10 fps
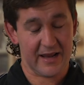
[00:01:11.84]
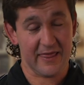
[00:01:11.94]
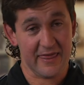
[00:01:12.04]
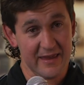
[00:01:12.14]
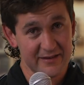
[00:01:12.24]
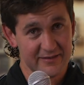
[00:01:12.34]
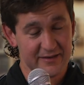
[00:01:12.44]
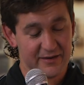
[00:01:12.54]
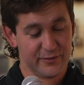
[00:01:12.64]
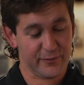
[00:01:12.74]
and this
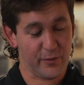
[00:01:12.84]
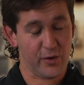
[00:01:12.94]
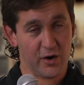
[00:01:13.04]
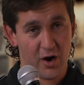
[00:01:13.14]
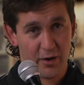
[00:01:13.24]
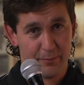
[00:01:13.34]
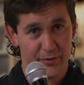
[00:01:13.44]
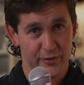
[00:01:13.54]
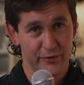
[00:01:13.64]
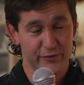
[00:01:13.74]
is for our
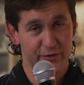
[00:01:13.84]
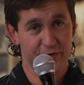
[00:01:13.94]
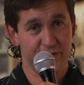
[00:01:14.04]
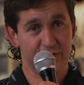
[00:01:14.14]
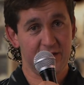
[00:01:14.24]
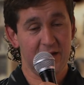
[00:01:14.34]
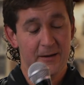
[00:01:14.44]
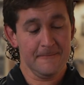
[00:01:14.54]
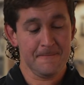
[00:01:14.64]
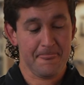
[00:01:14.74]
producers,
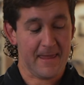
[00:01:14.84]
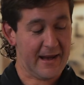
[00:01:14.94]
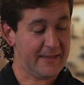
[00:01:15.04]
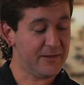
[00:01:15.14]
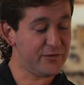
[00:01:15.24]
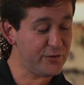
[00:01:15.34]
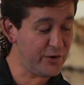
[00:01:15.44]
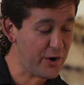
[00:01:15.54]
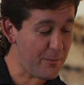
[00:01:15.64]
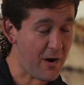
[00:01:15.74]
and the
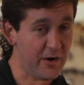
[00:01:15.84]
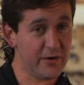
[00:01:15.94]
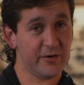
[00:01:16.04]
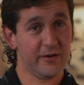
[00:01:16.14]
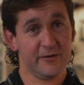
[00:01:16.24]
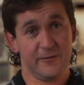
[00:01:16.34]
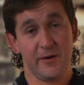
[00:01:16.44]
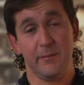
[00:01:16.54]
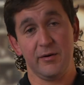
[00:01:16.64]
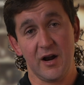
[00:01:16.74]
studio monitor is for
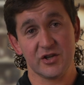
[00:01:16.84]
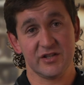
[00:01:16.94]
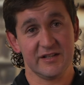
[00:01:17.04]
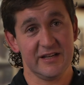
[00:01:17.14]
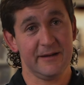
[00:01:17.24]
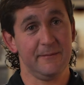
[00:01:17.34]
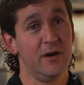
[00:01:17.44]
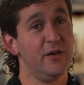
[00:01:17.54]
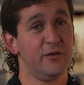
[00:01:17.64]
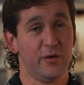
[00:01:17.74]
our production team,
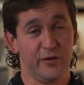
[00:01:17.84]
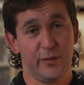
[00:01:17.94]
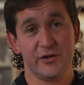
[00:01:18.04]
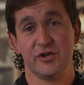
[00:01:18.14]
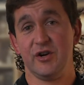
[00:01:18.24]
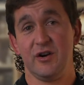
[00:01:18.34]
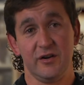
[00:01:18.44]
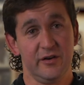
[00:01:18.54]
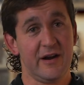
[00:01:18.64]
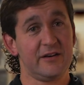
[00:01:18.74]
so our switcher, our
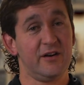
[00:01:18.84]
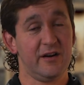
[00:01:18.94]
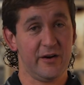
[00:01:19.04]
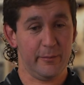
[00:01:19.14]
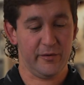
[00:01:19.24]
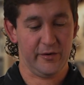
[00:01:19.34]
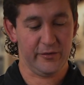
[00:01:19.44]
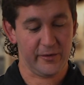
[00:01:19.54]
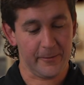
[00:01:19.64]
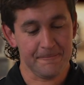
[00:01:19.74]
director, and our
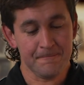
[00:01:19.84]
producer.